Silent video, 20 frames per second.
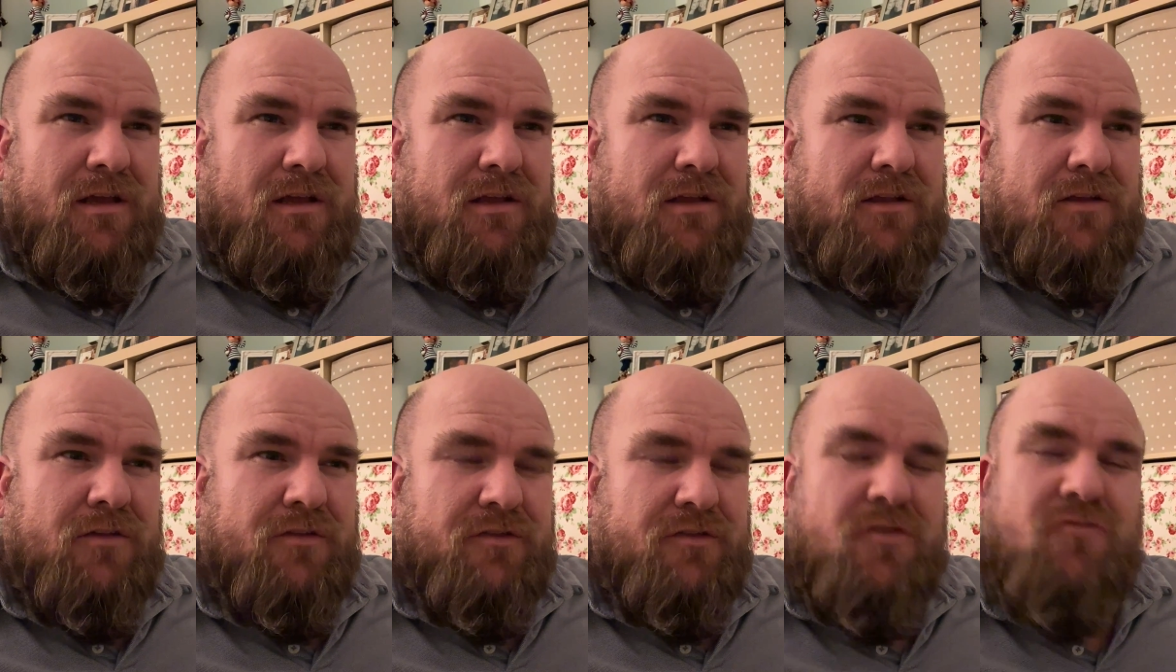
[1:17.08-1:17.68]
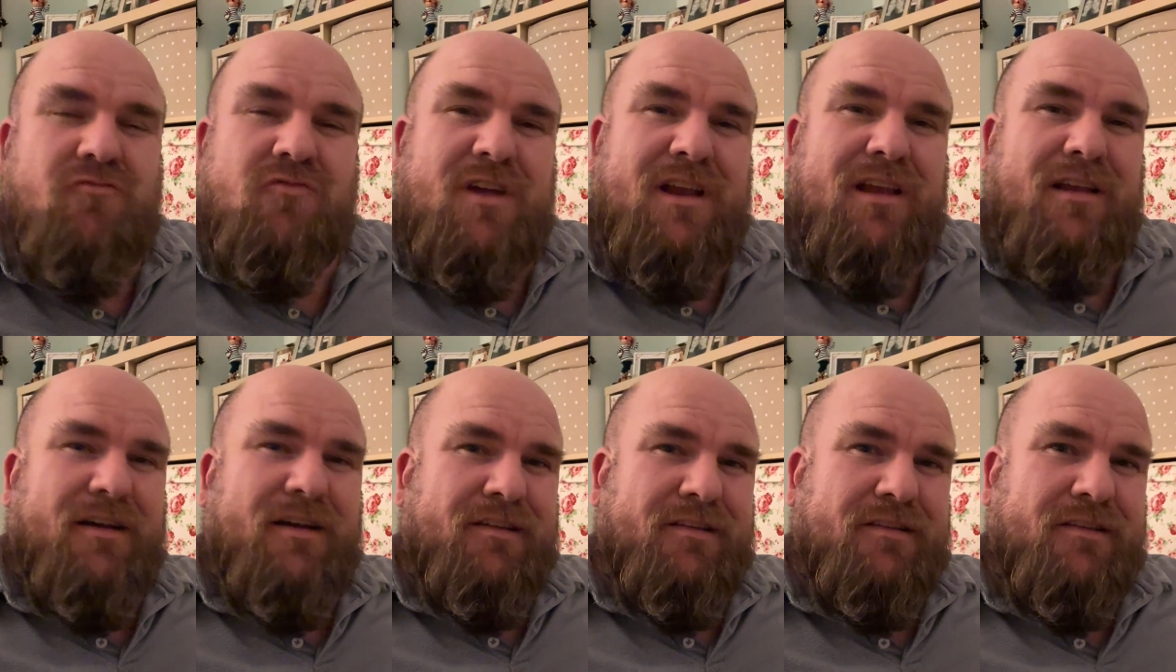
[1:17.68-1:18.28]
you'll soon
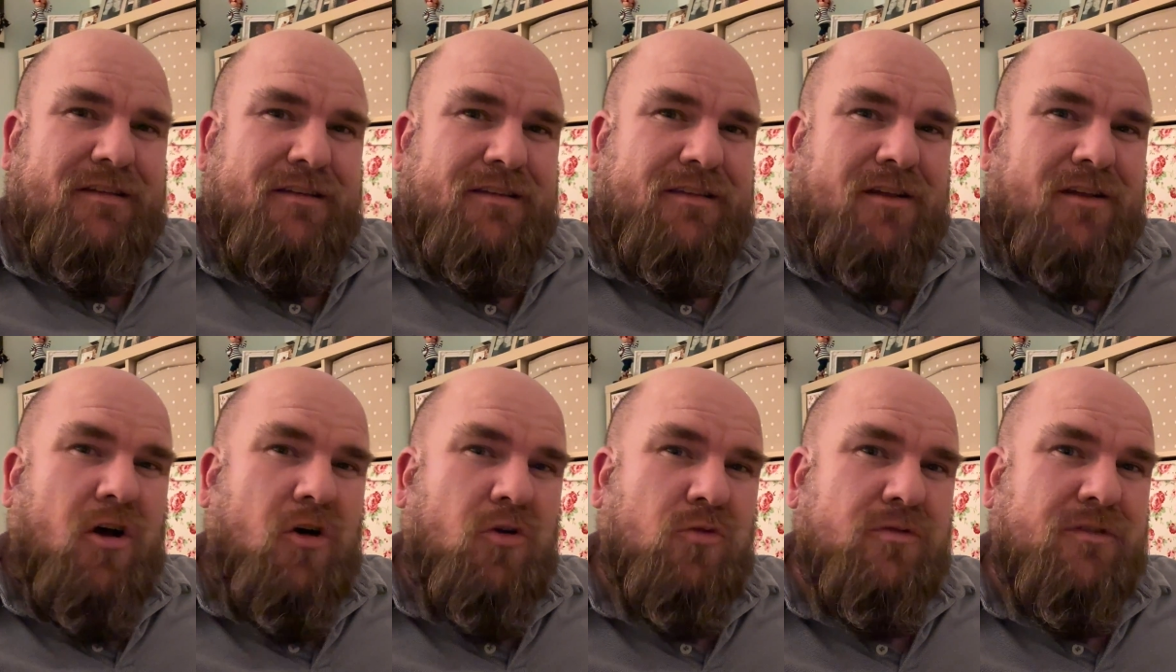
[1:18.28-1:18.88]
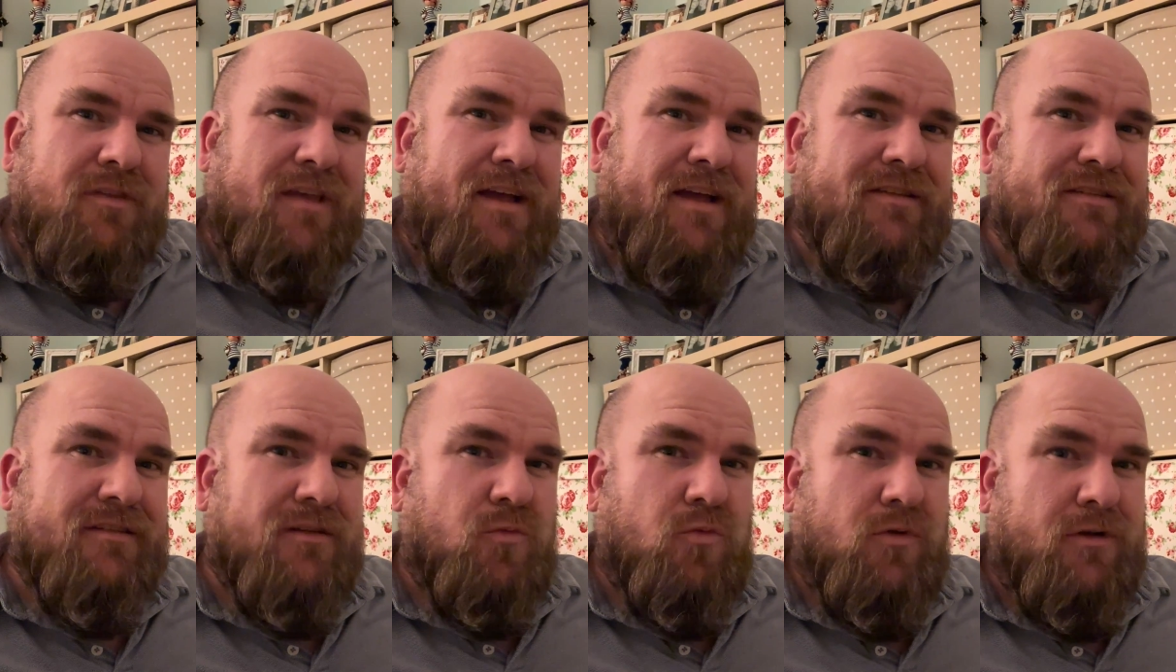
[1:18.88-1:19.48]
realize that the whole
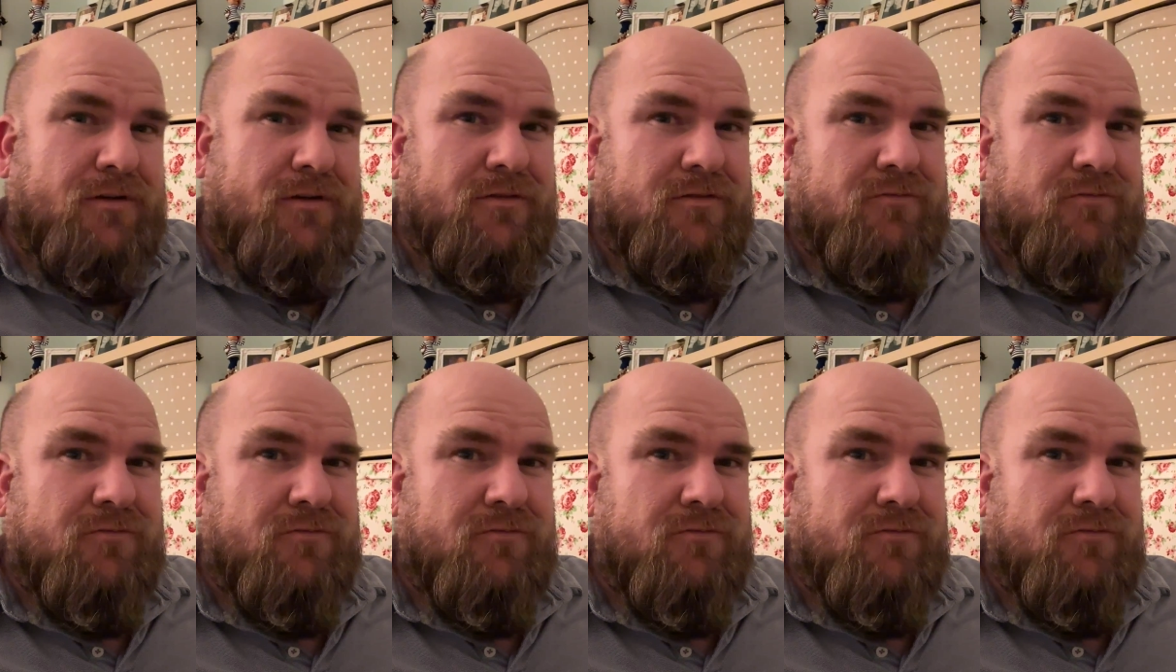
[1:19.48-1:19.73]
Tesla world